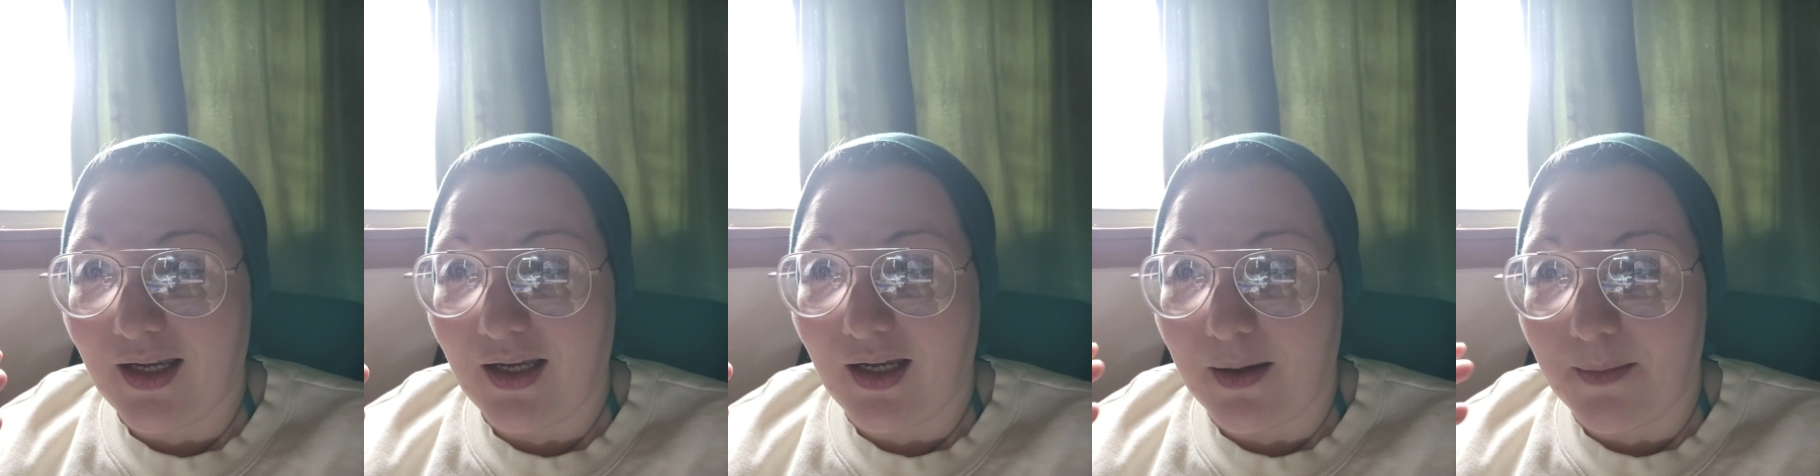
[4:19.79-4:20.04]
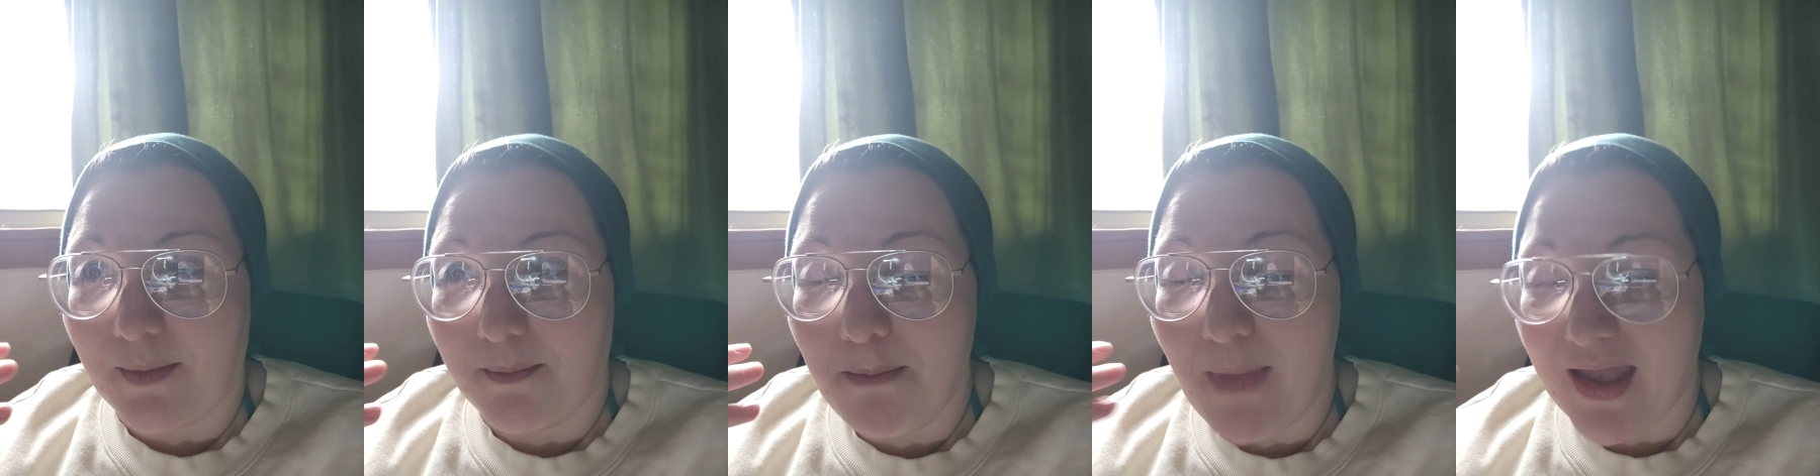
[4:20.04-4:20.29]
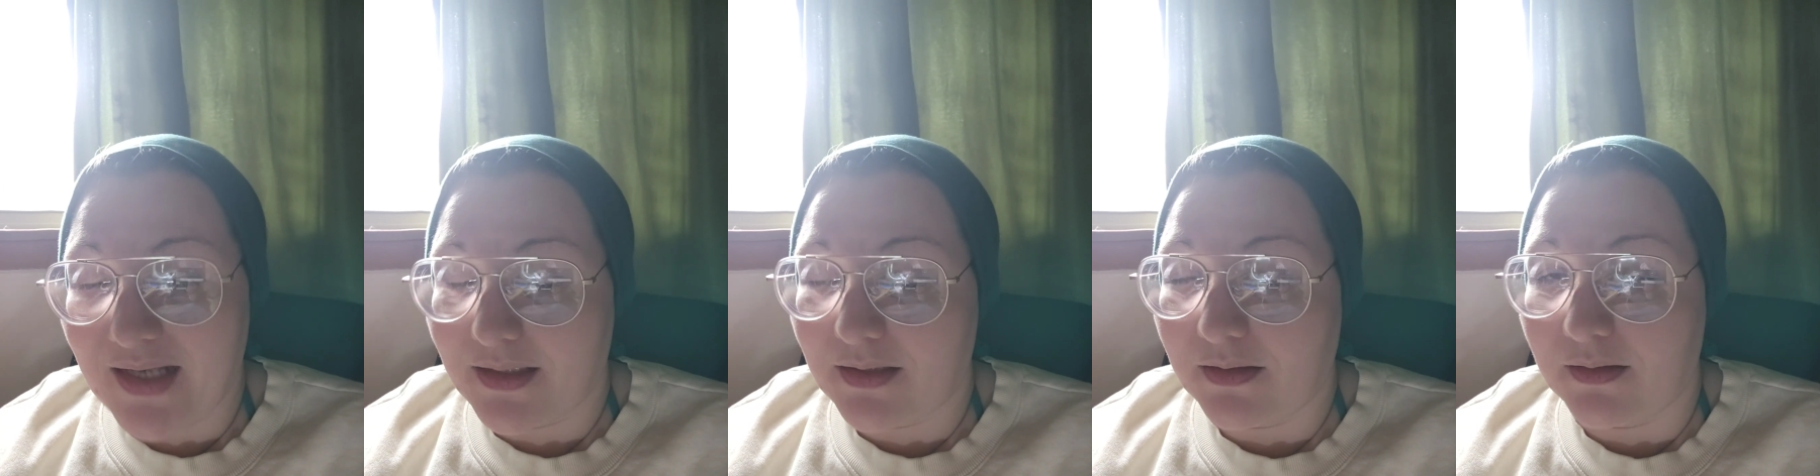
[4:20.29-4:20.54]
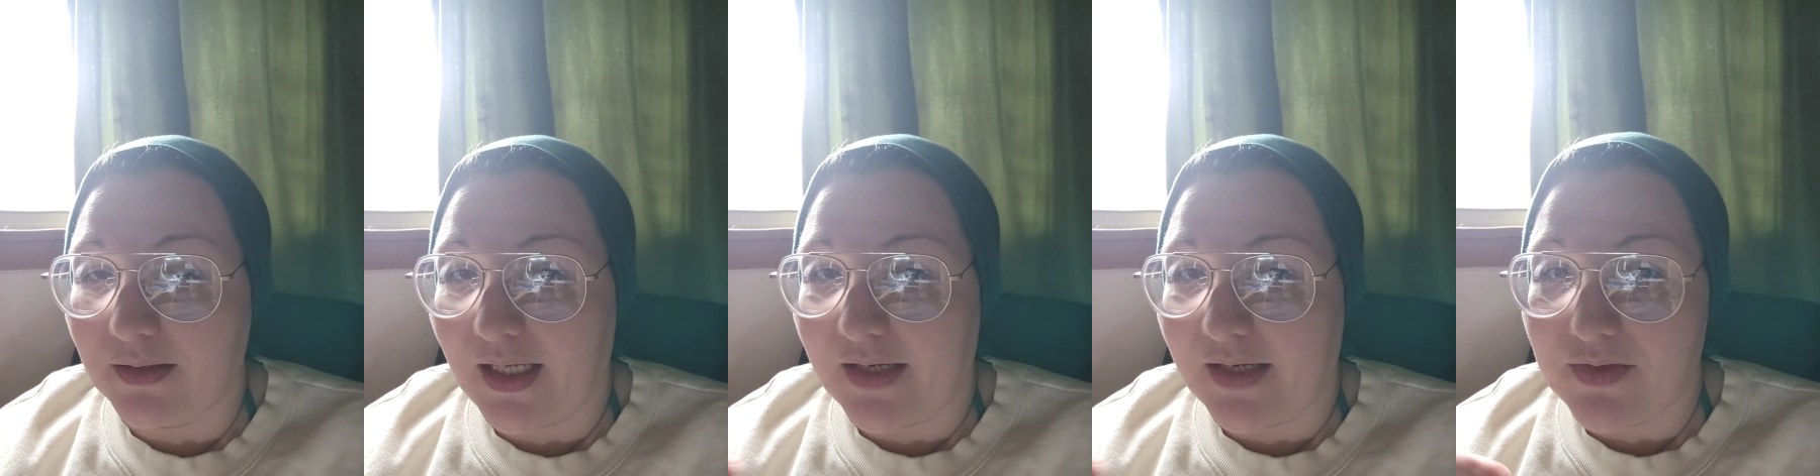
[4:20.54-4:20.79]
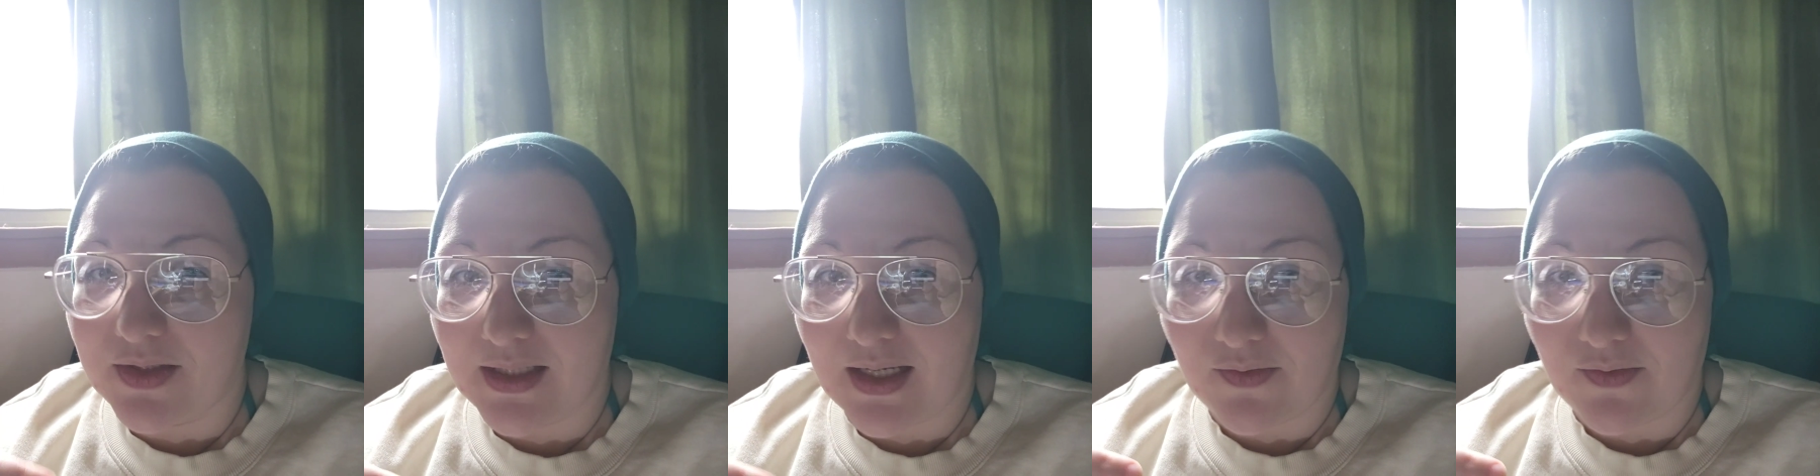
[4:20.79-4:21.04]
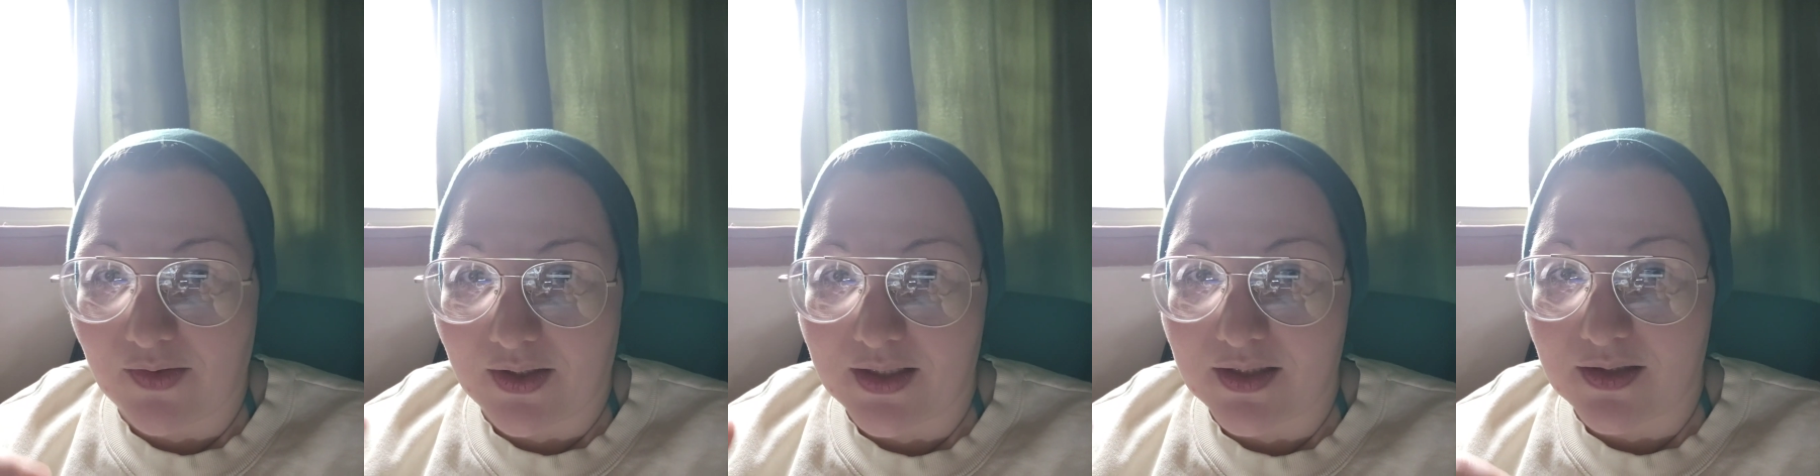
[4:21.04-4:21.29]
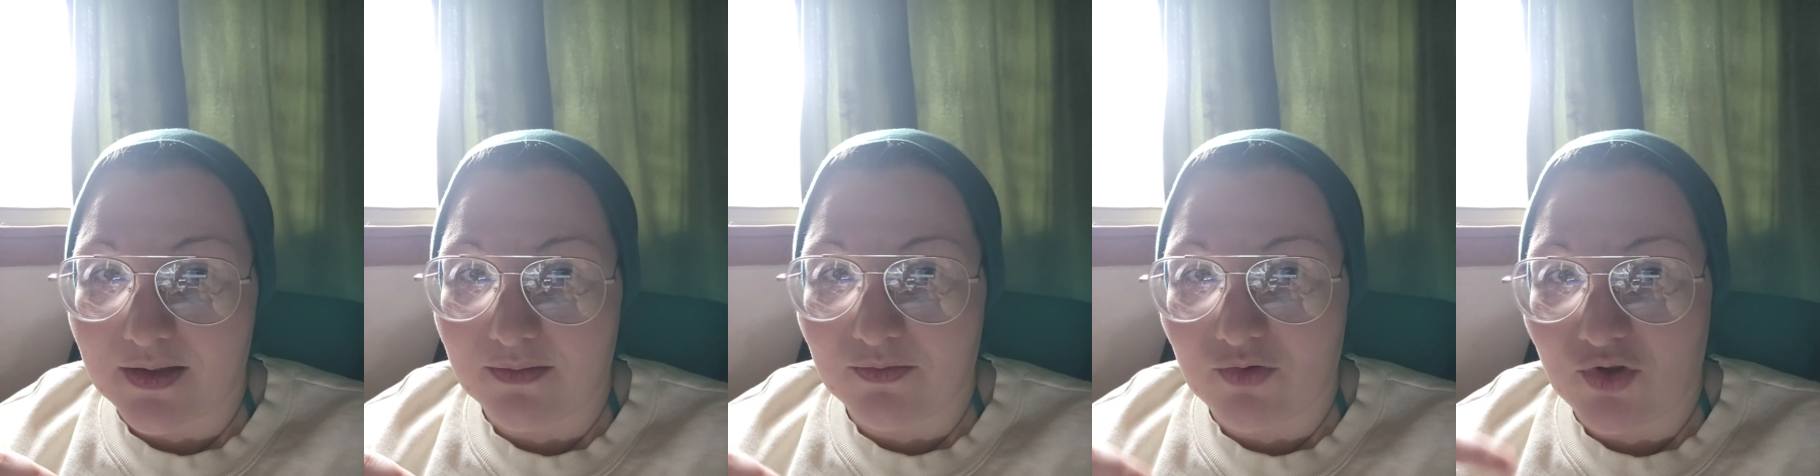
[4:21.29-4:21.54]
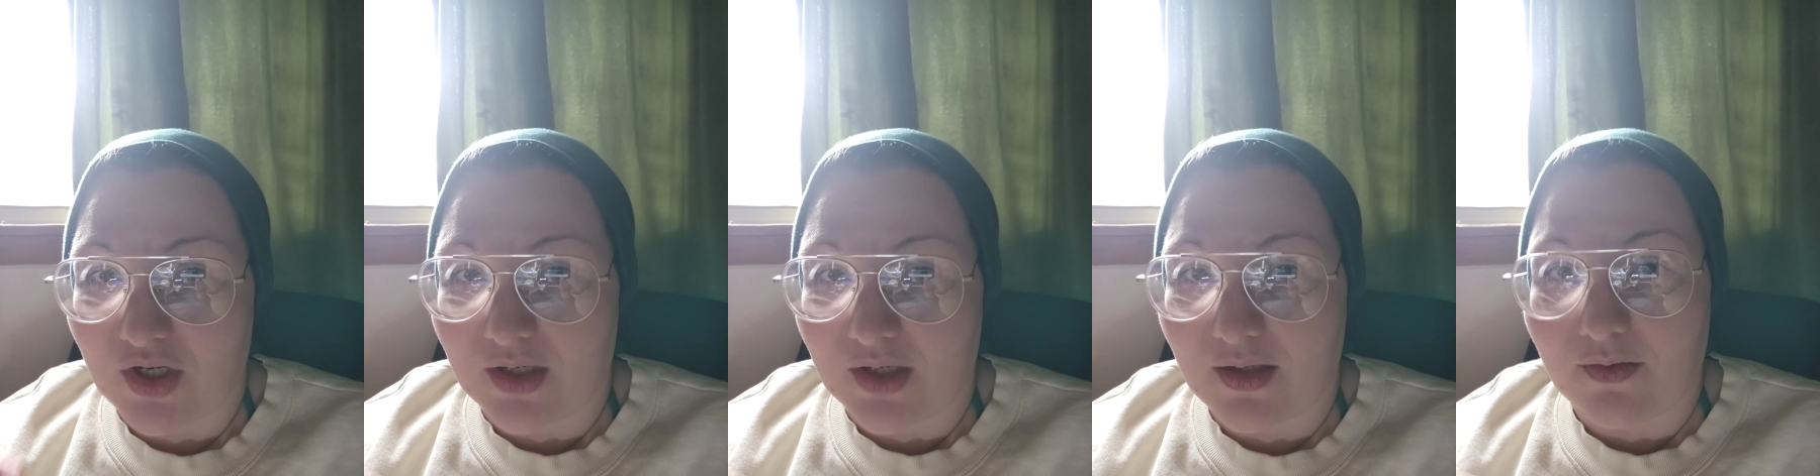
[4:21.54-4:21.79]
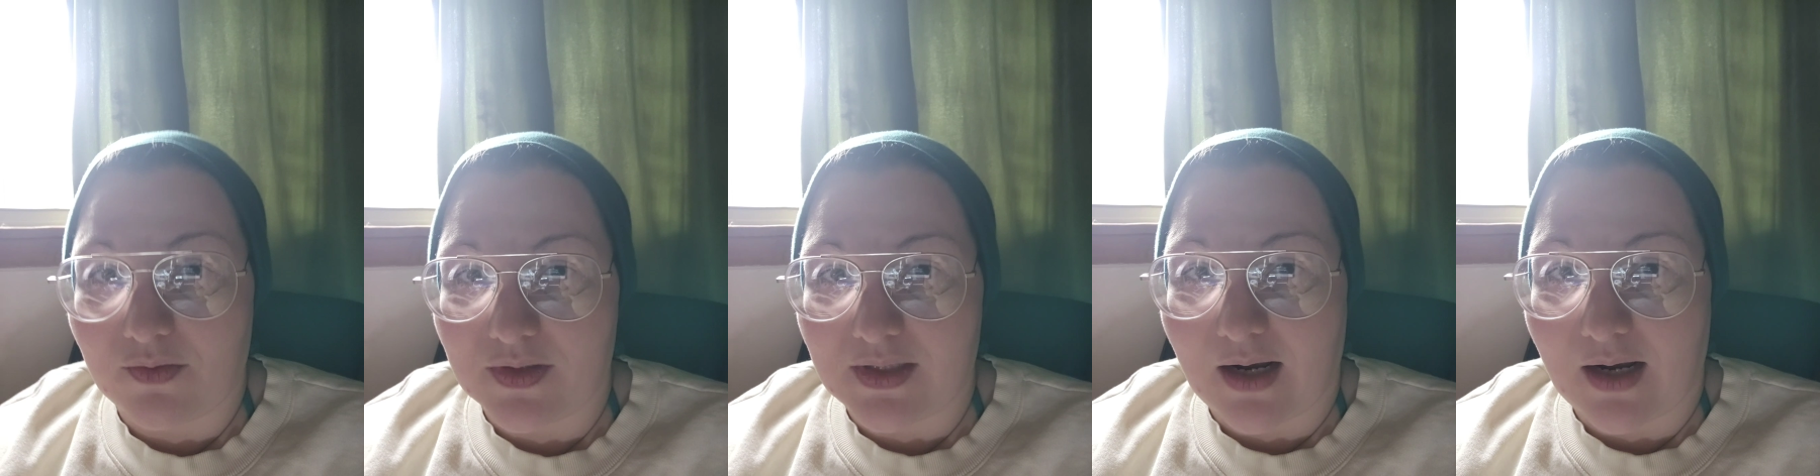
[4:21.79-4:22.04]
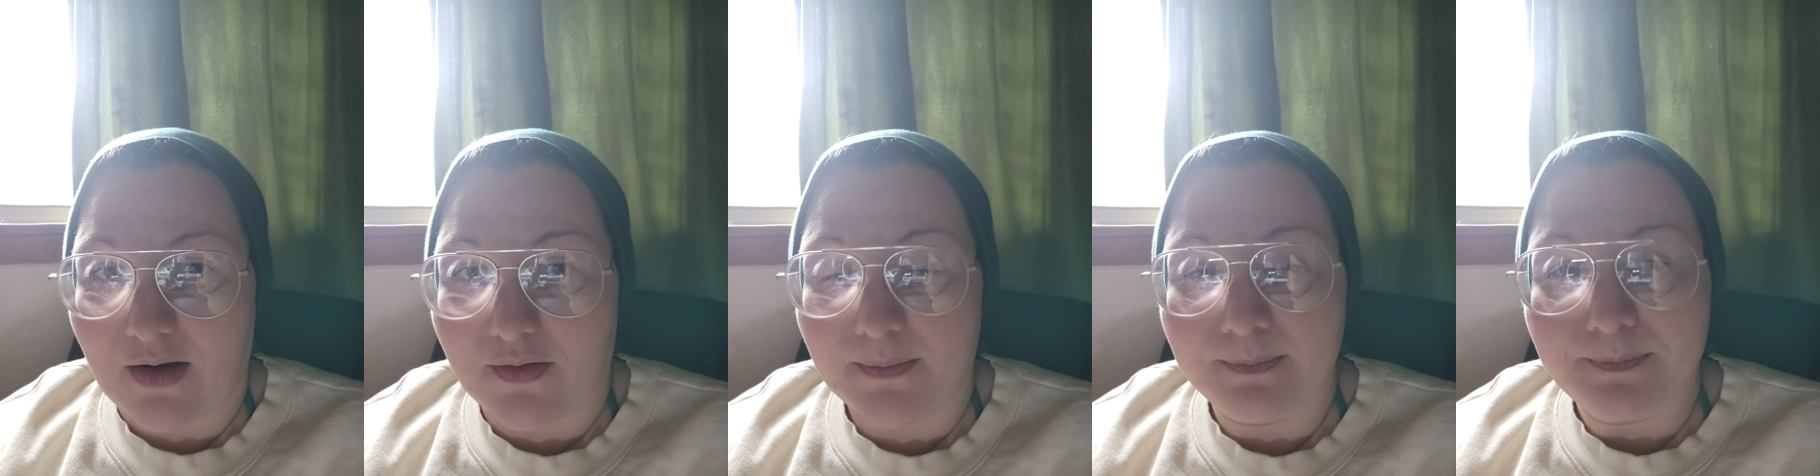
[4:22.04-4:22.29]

a mental lifesaver as shit goes down.